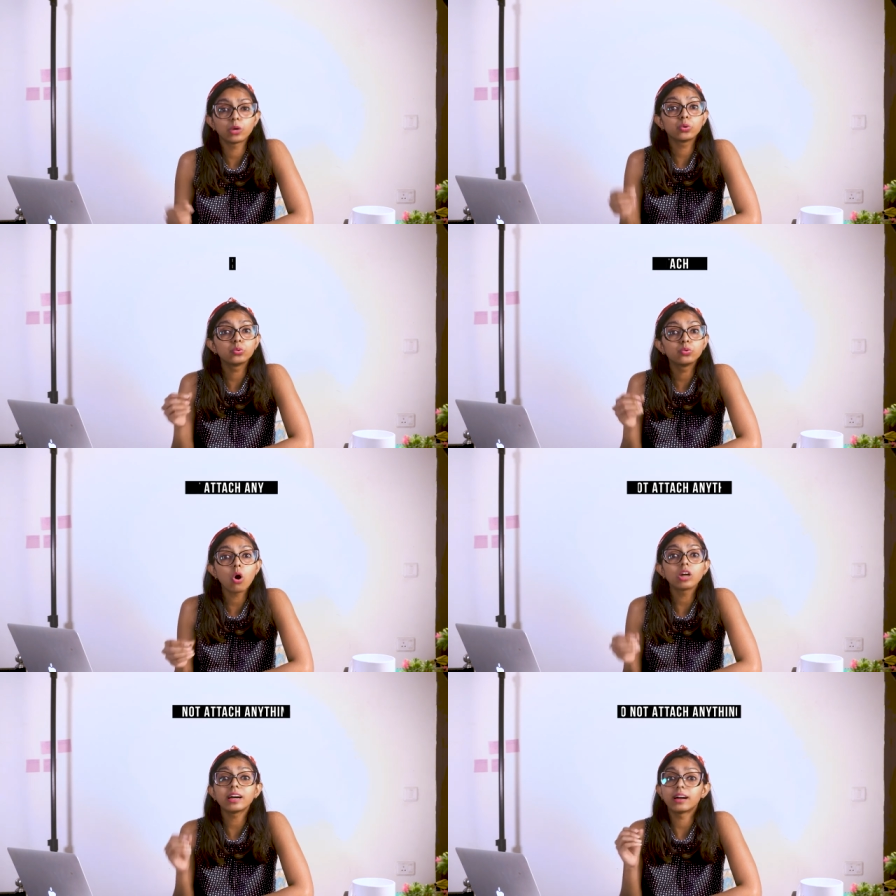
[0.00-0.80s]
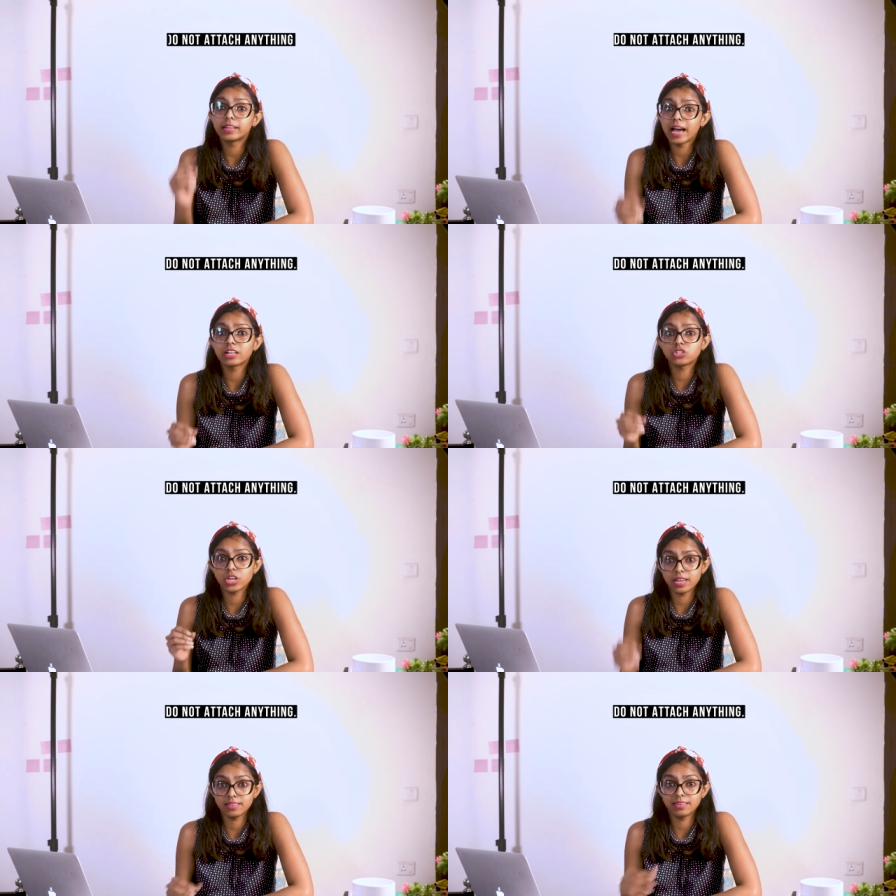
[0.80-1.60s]
Now, do not attach
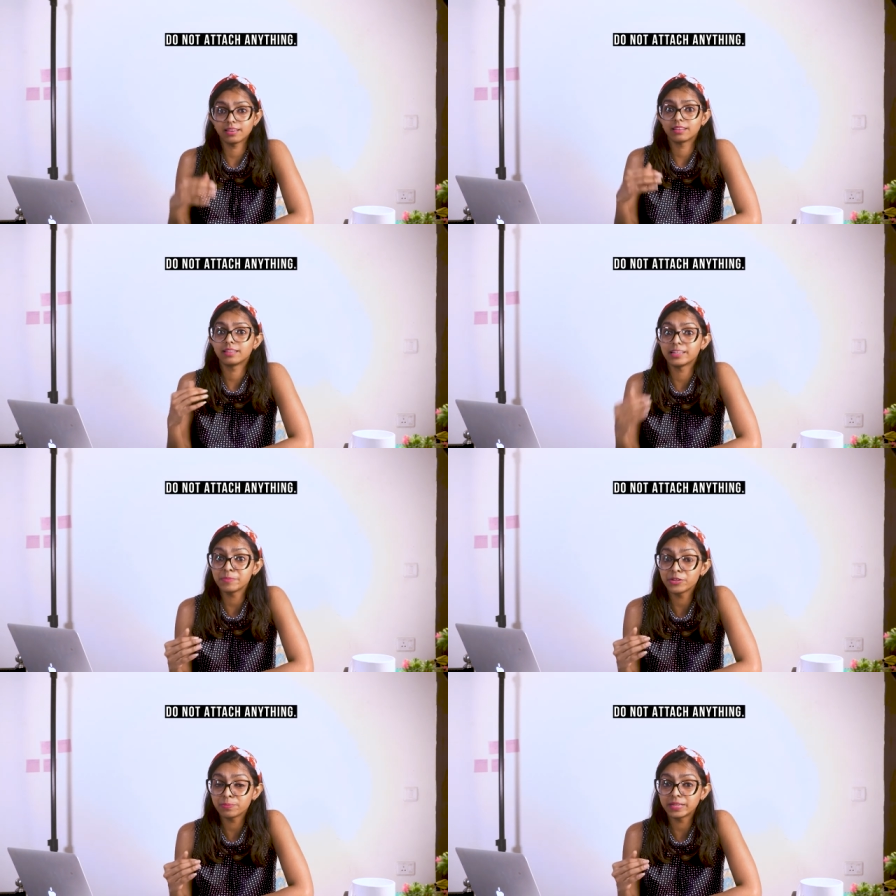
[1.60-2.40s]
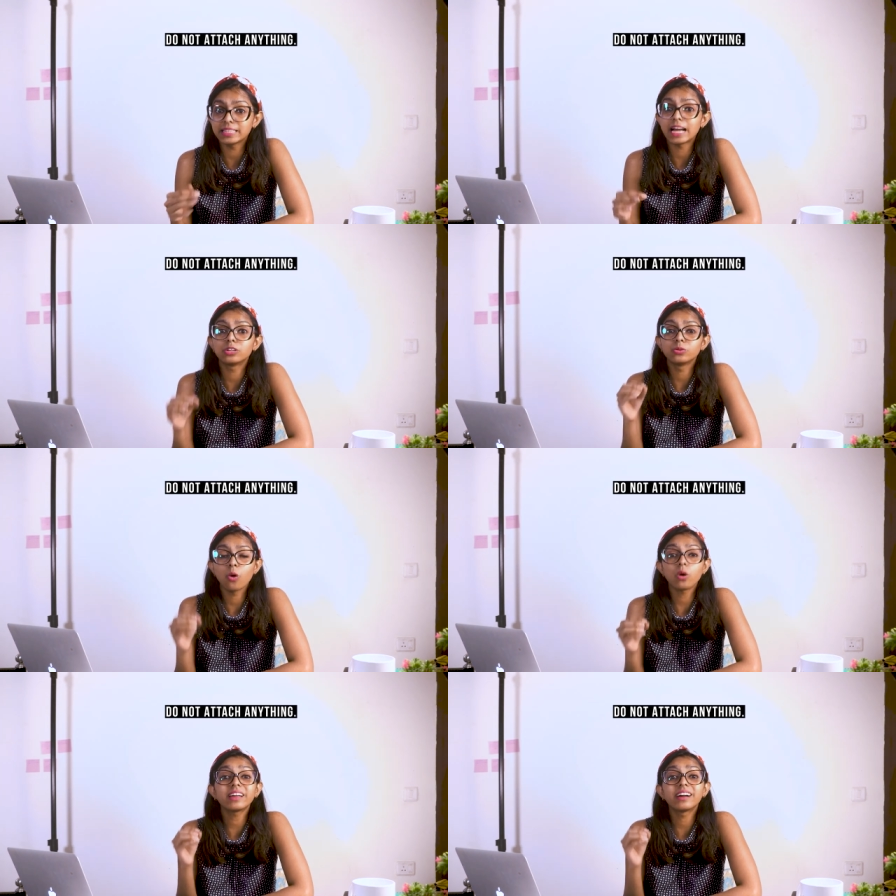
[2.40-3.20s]
anything let me repeat that do
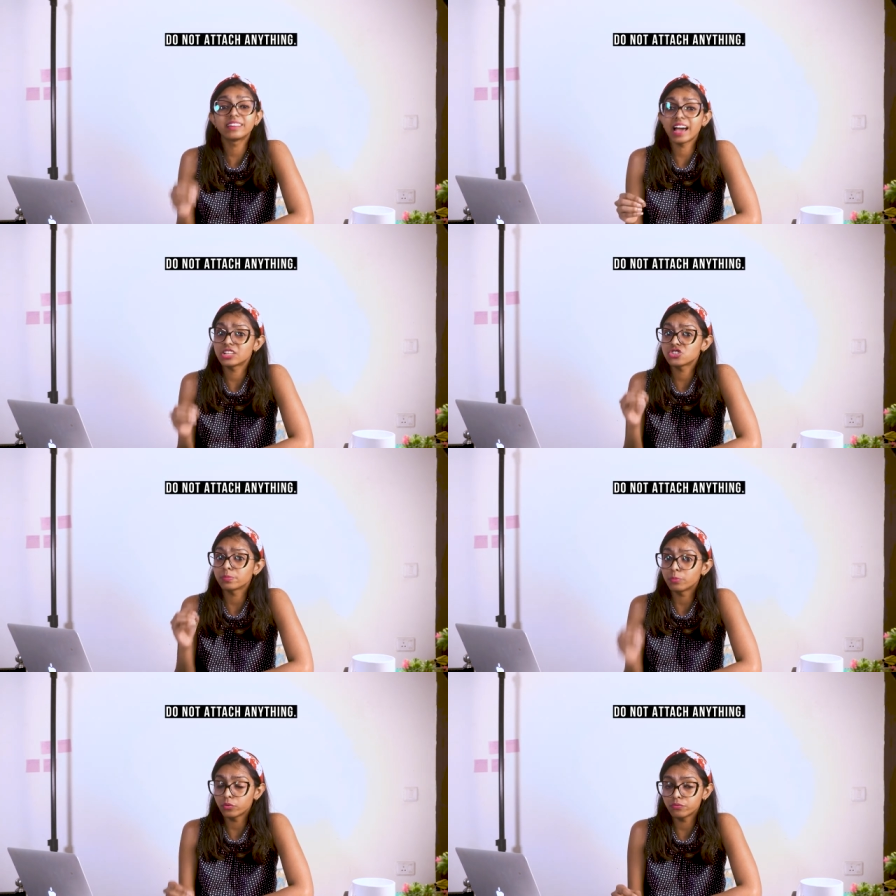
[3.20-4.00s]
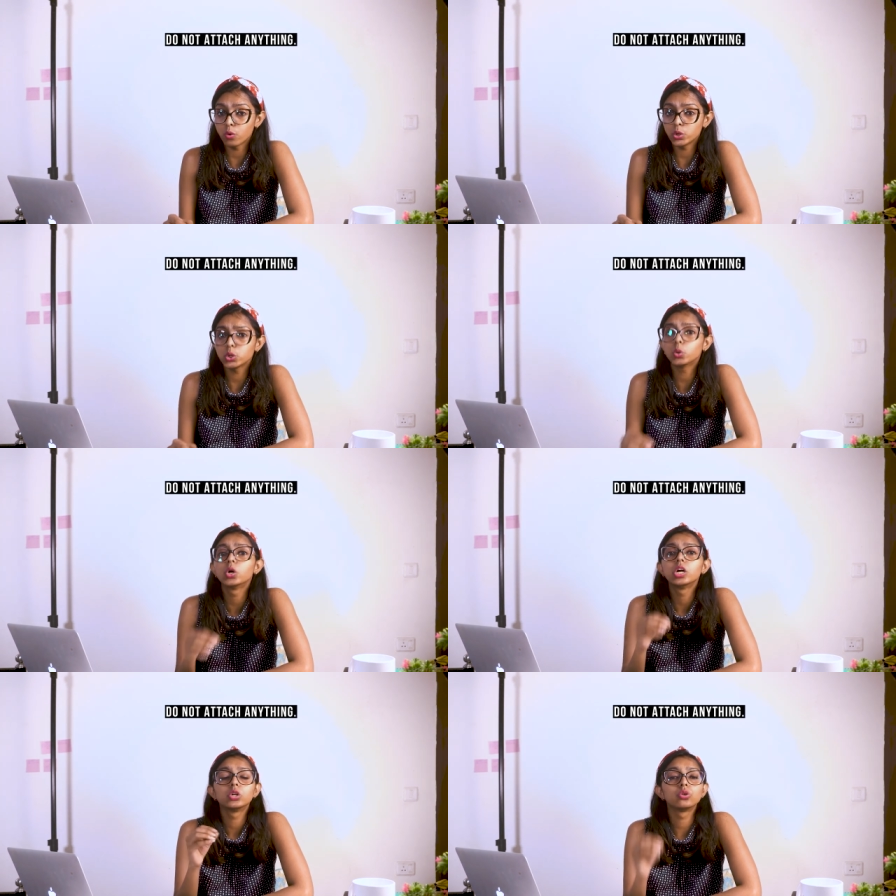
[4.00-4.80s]
not attach your
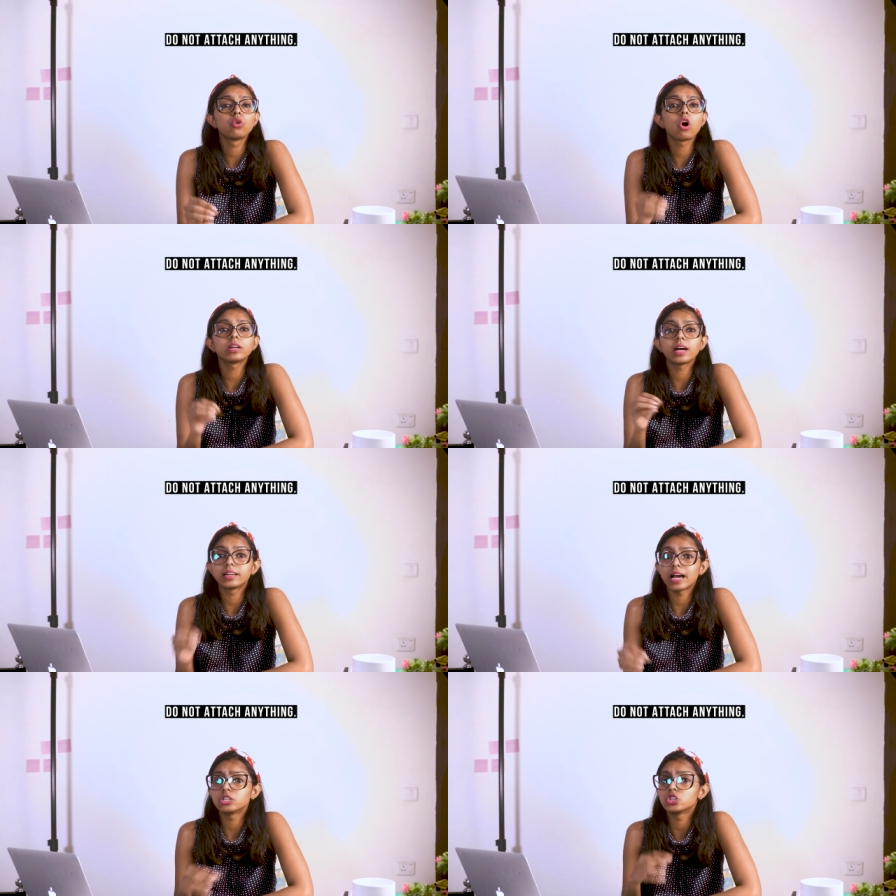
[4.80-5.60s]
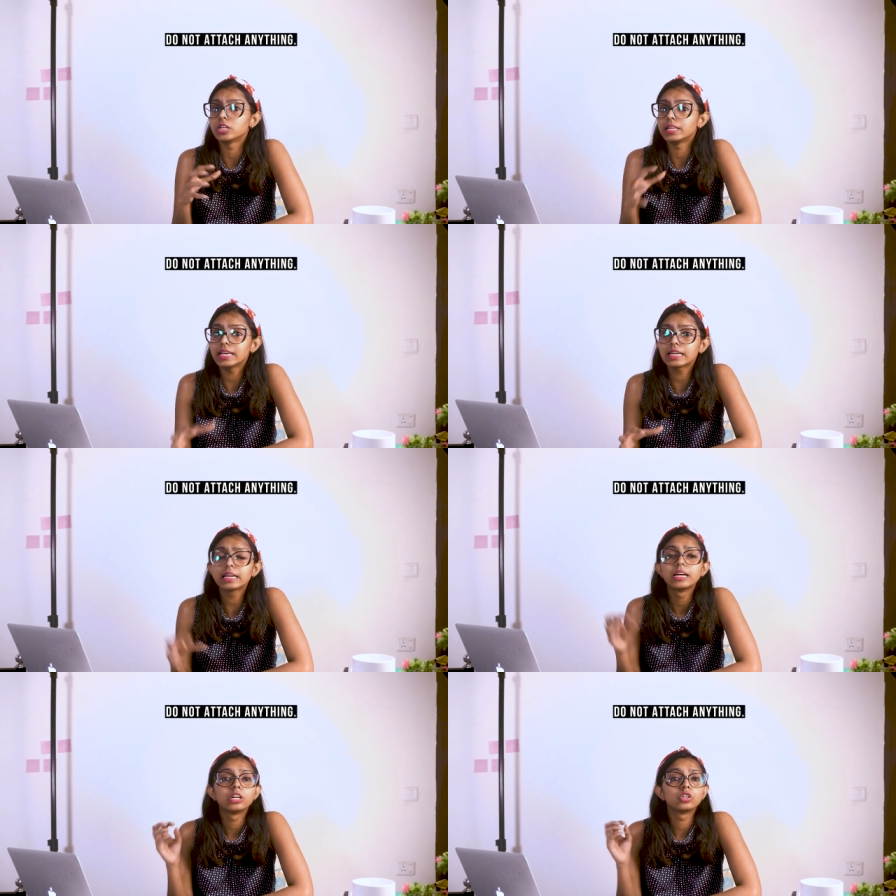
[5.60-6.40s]
portfolio, do not attach a
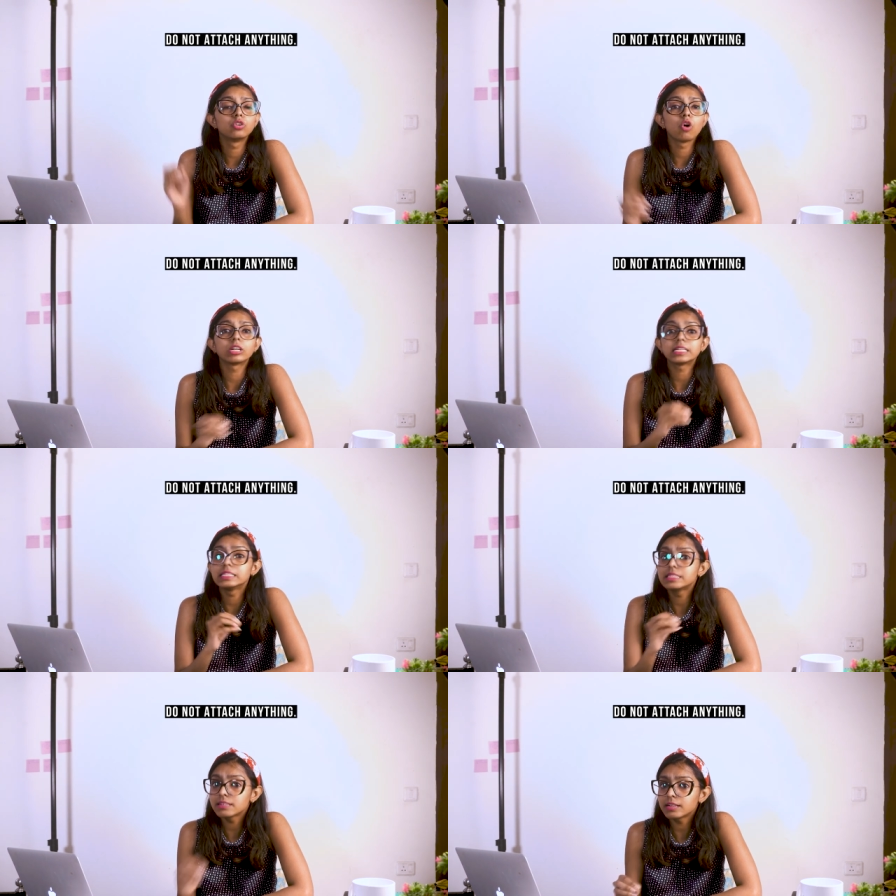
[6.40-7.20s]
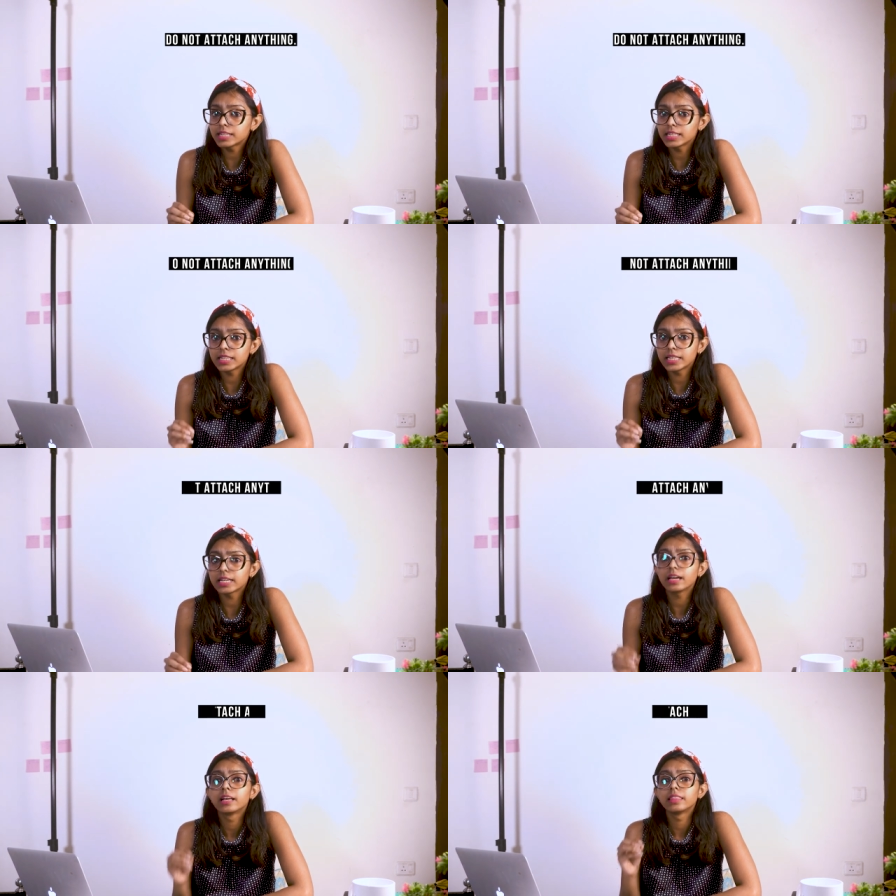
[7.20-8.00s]
link, do not insert any
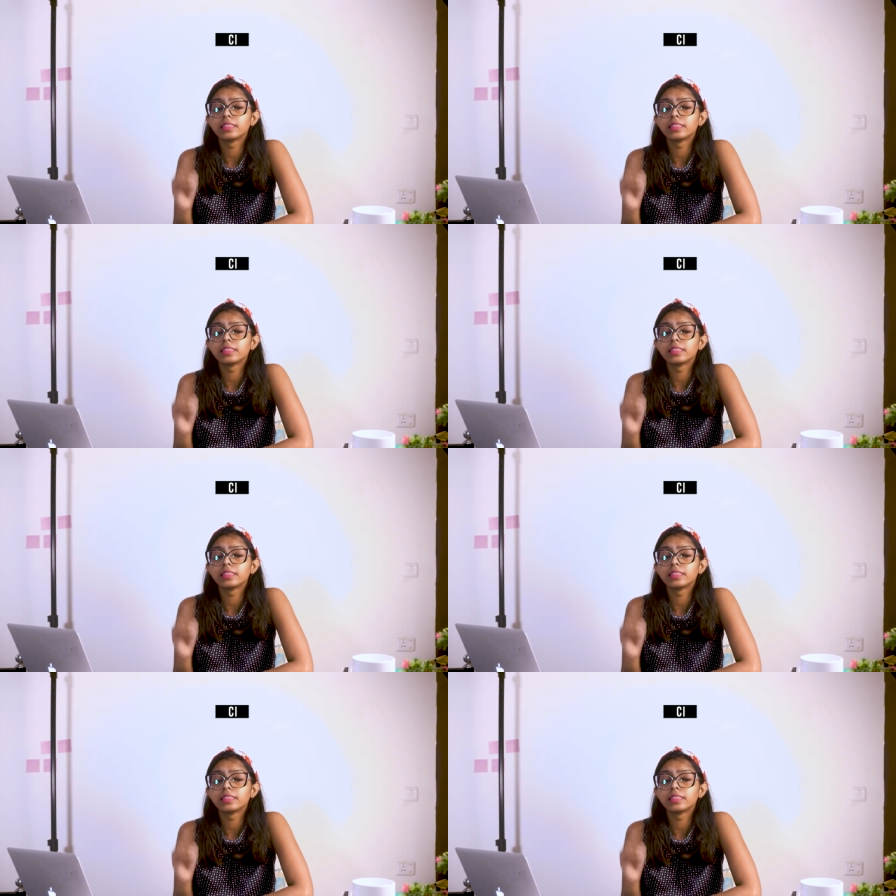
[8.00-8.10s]
link.